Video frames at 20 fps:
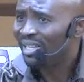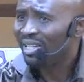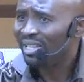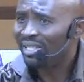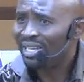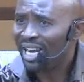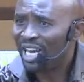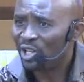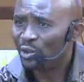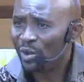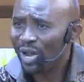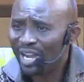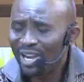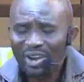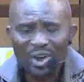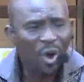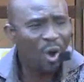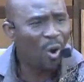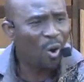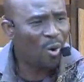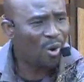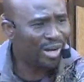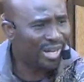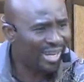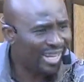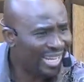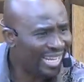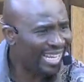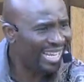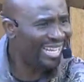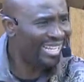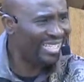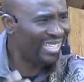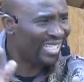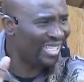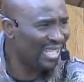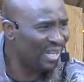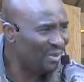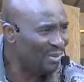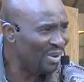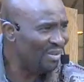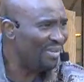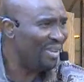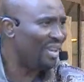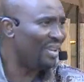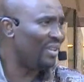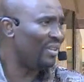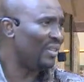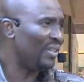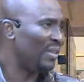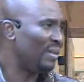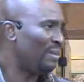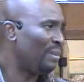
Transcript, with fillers: that is when God is revealed.